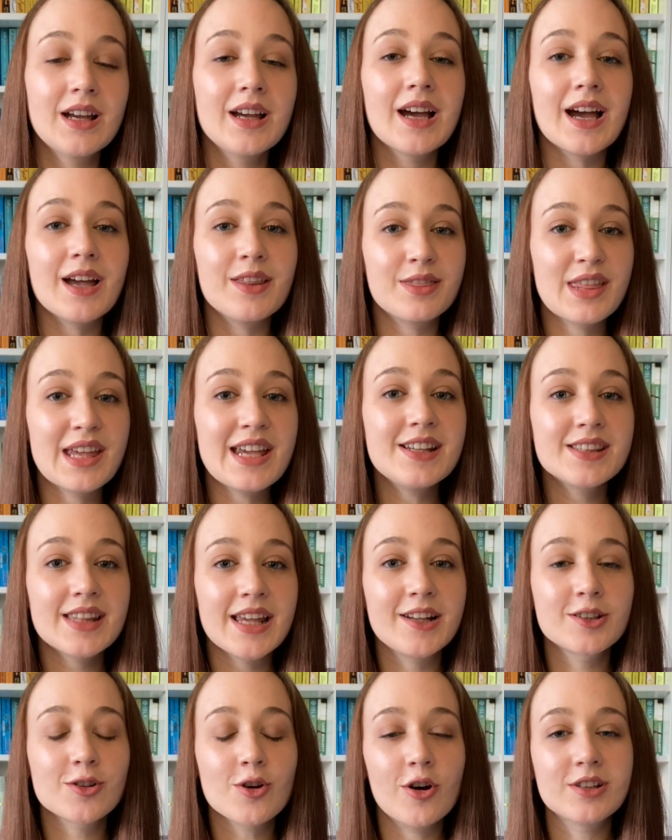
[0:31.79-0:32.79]
and these
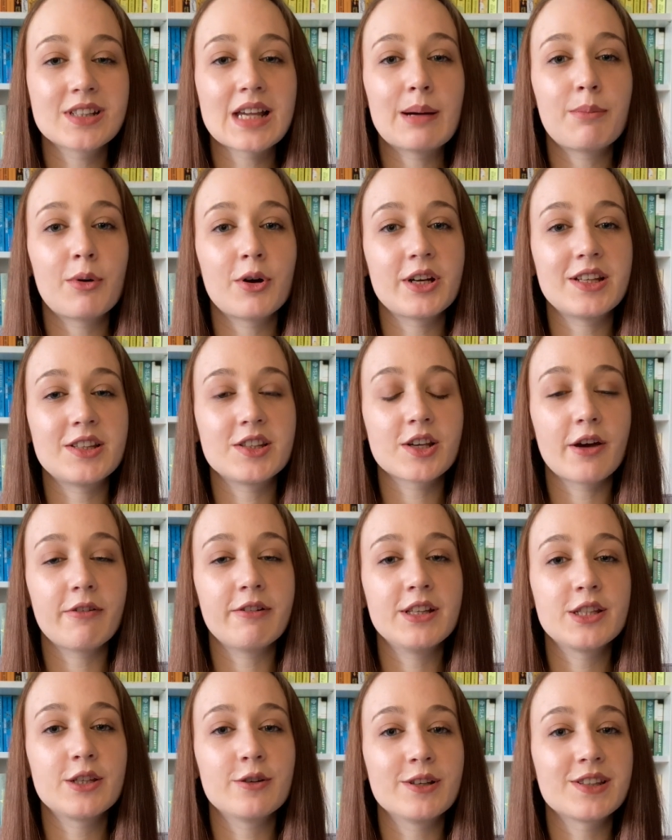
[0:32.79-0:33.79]
things cause our body to go into a